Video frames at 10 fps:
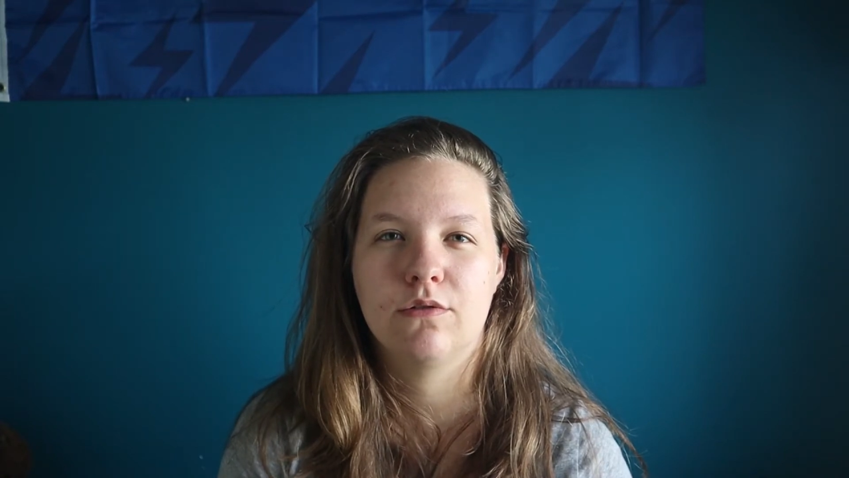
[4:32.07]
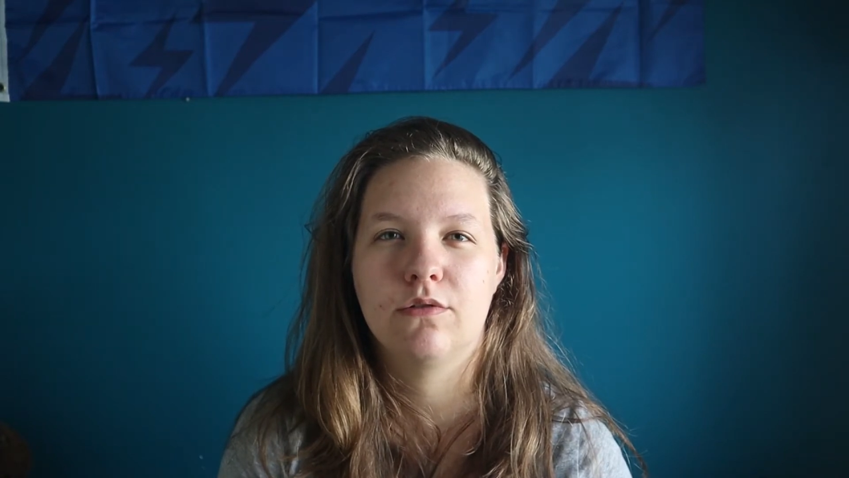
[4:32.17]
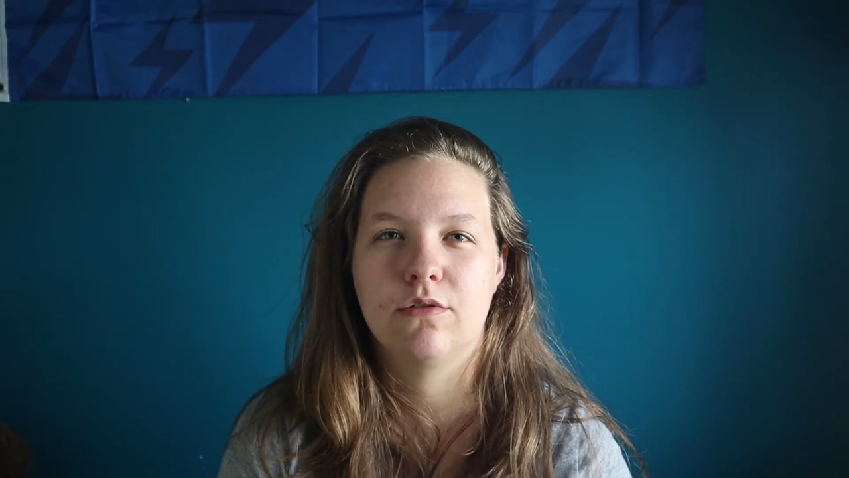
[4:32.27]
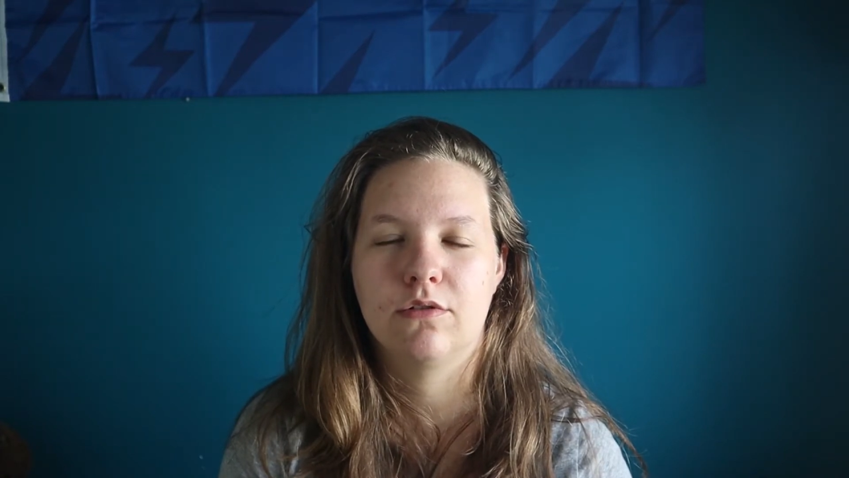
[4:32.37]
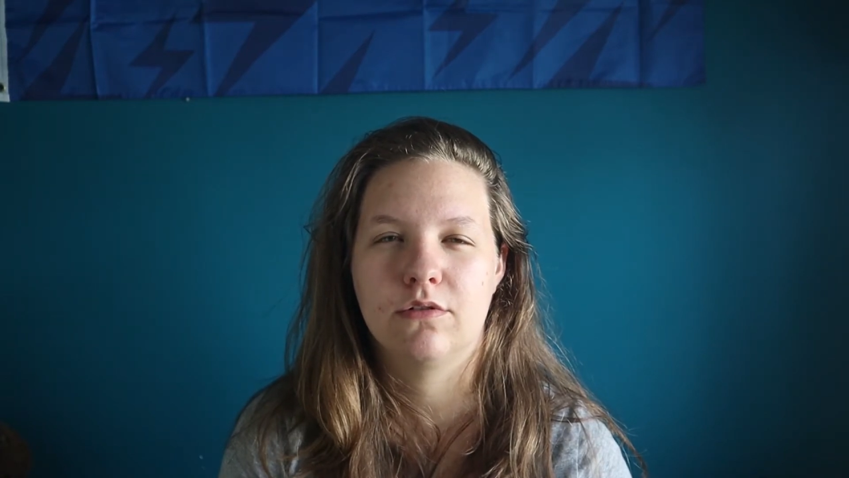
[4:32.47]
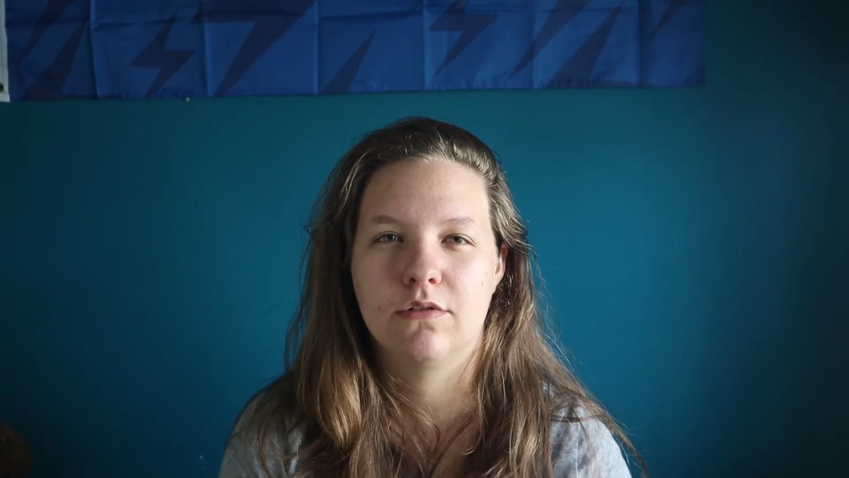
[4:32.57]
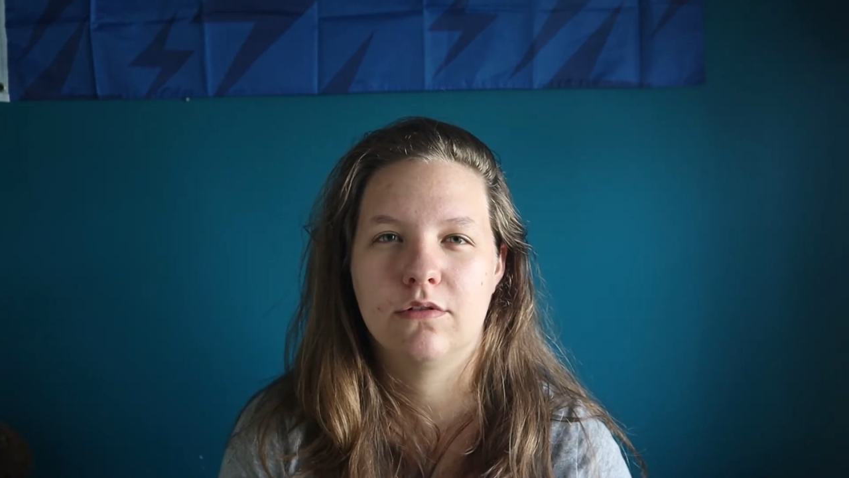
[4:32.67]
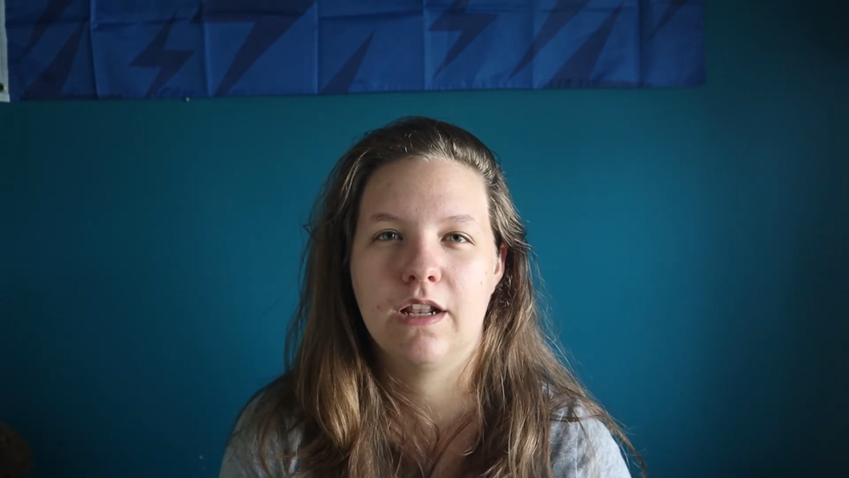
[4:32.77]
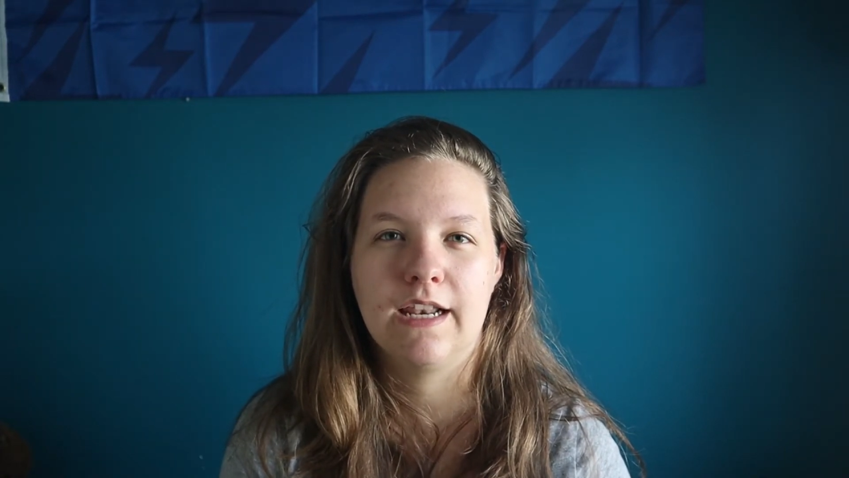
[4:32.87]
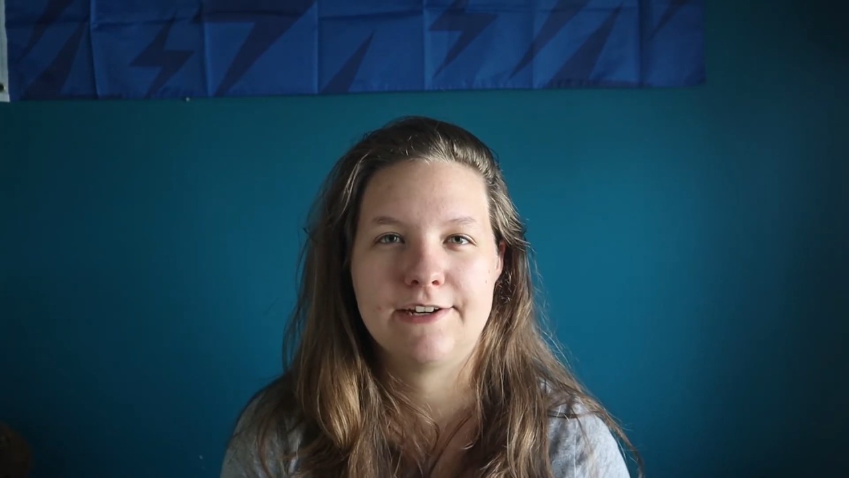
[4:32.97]
or
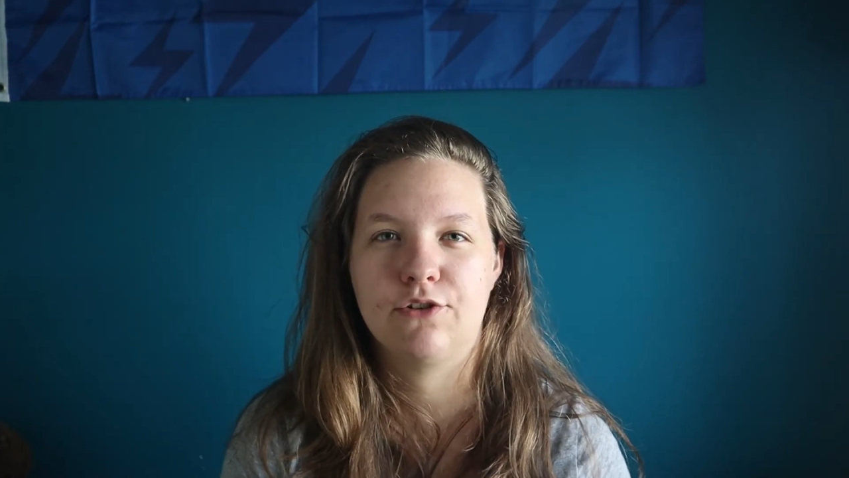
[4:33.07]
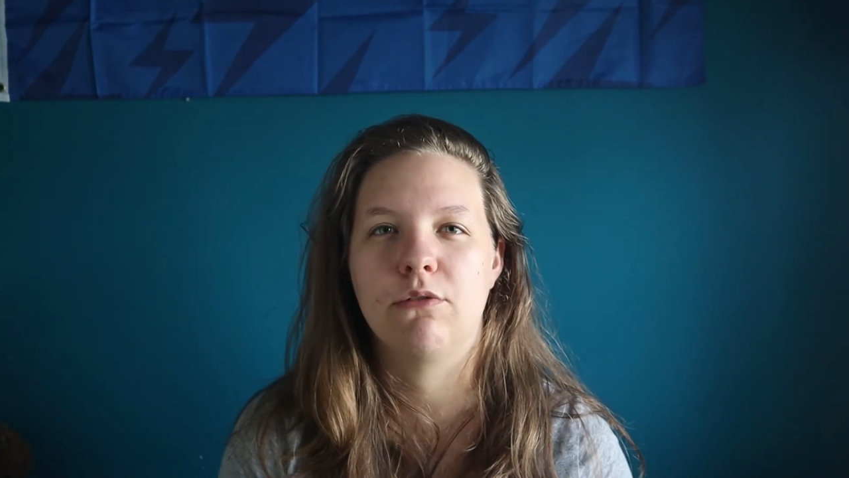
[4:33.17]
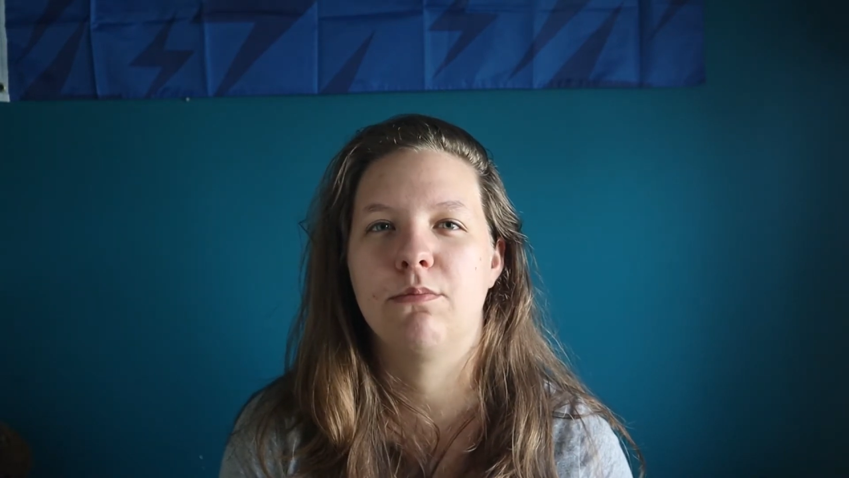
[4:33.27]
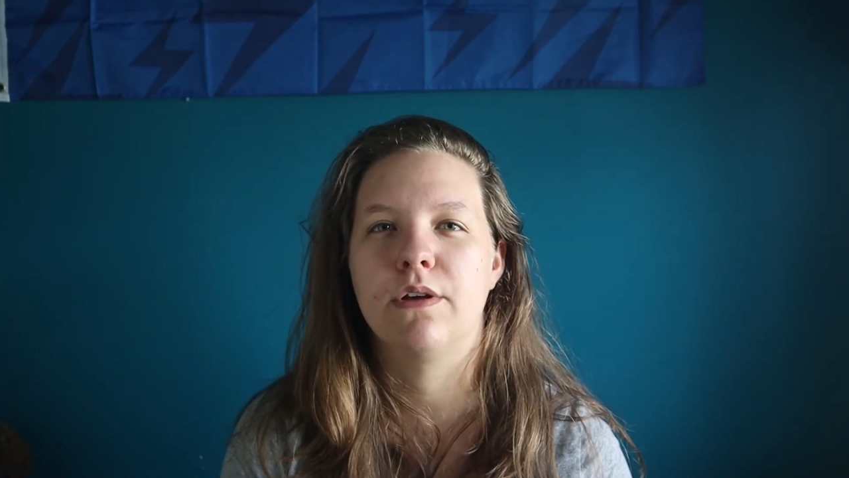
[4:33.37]
electric